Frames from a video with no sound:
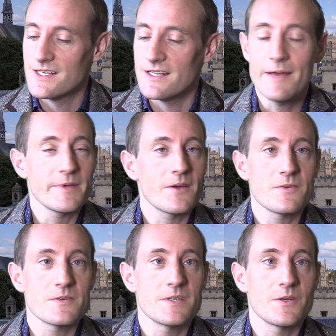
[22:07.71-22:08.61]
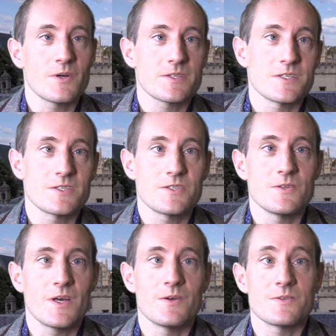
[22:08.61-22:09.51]
Let me know your answers to
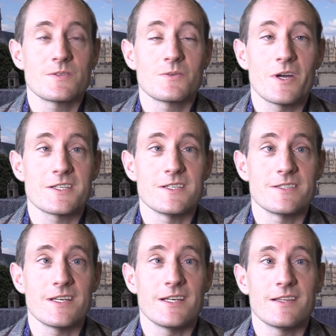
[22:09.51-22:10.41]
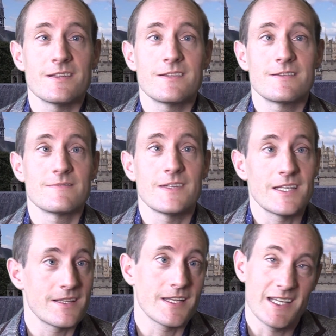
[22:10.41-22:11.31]
those questions in
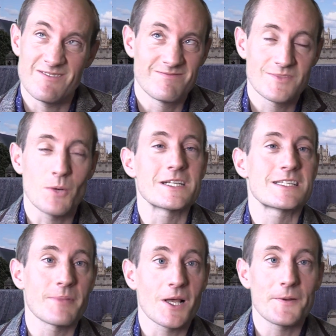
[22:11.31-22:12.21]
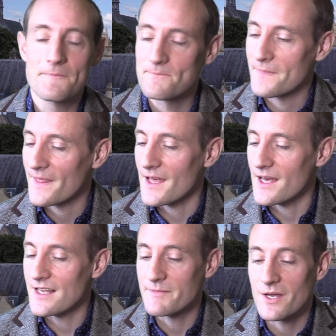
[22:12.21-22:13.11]
in the comments below.
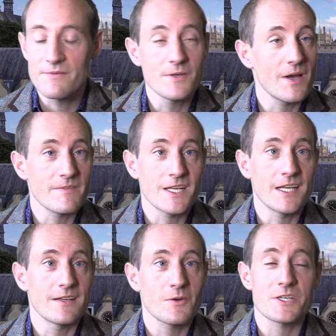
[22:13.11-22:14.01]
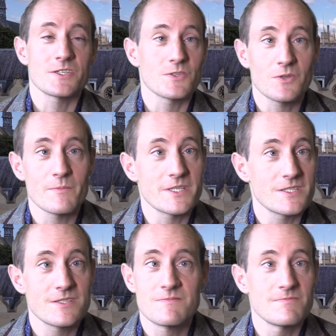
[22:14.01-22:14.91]
Uh, let me know if you have any questions or
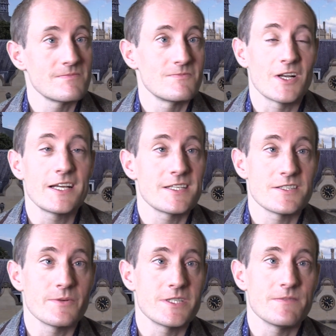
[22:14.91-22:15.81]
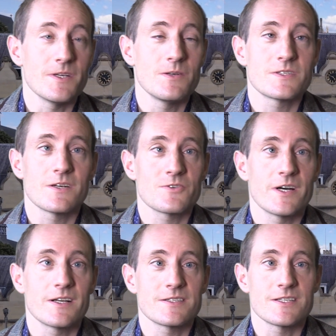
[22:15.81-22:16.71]
comments related to interviews, and I'll
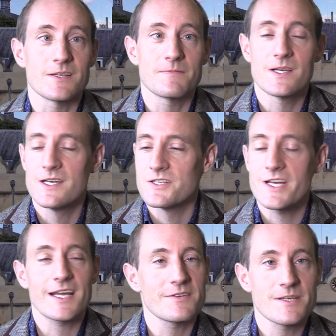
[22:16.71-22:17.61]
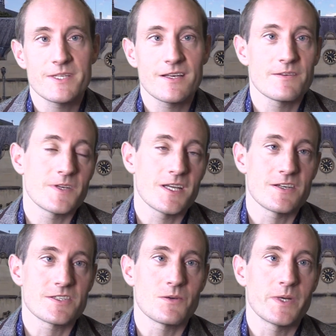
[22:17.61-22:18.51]
try and answer them. Check out some of the other
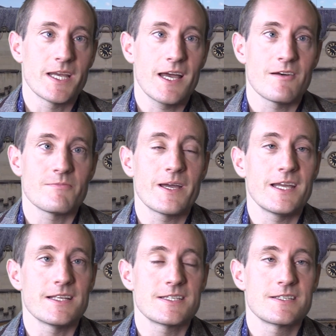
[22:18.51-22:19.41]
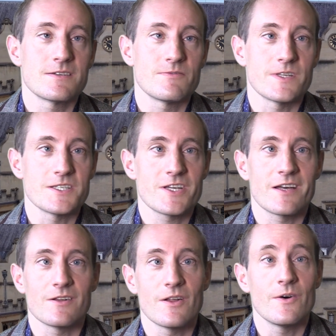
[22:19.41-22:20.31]
videos that we have made for this
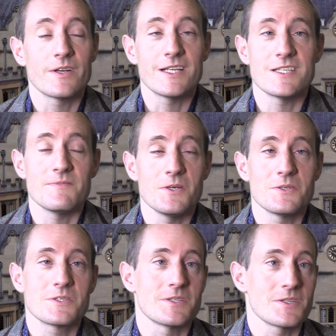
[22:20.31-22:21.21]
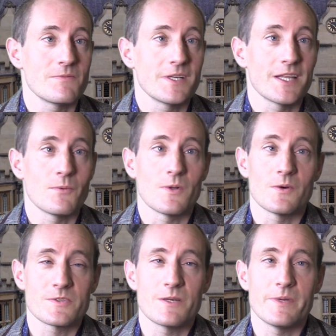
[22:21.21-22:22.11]
channel on interviews because hopefully they will
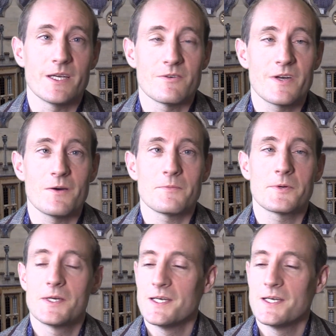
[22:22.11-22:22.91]
also be of help.